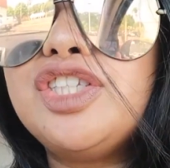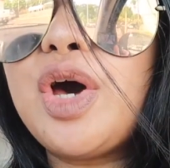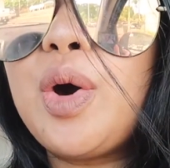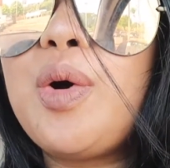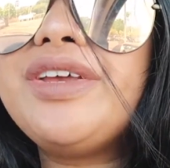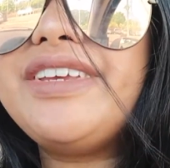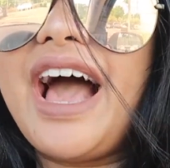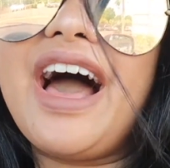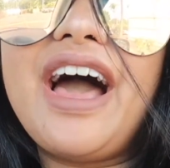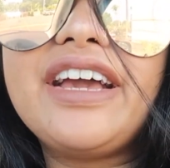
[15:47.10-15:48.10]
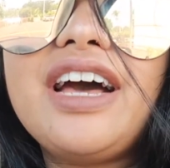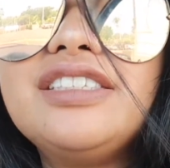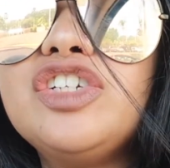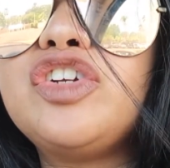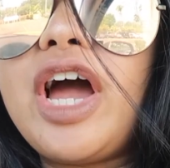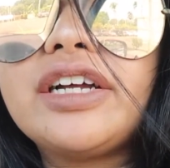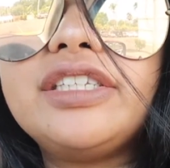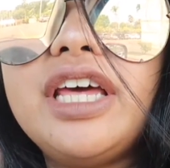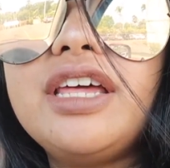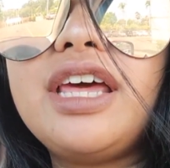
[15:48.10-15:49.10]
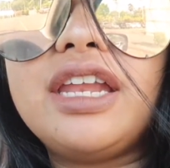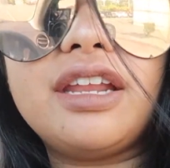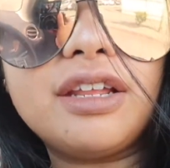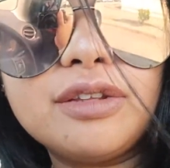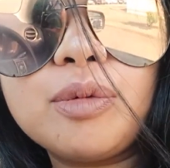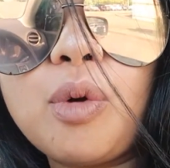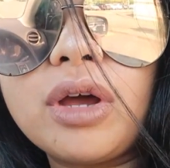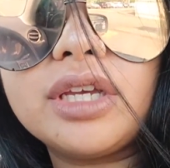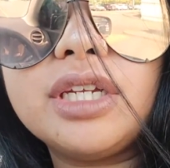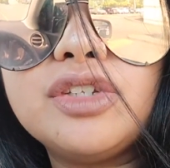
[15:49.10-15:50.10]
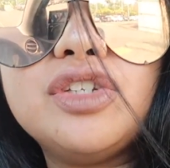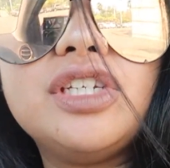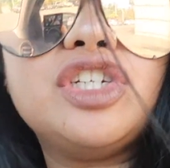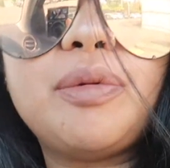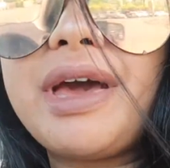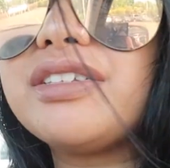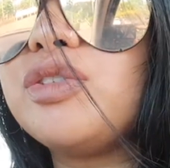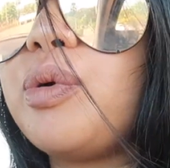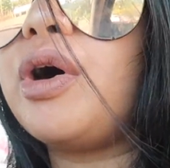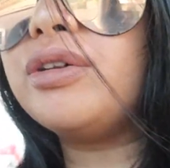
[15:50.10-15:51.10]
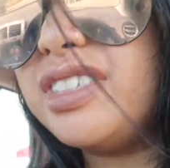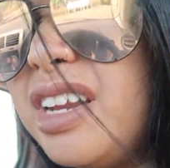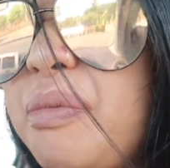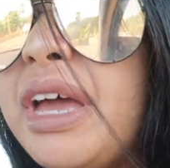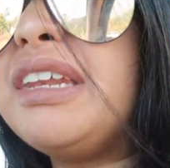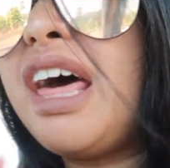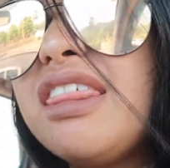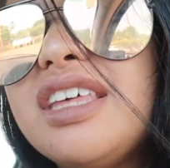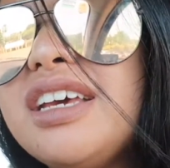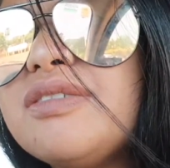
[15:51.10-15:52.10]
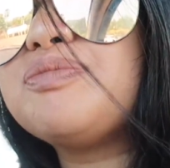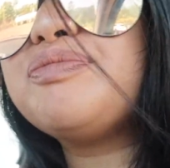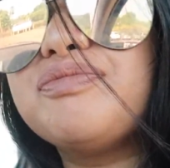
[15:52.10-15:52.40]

So yeah, I got distracted and then I ended up walking into T J Maxx as well. Didn't buy nothing,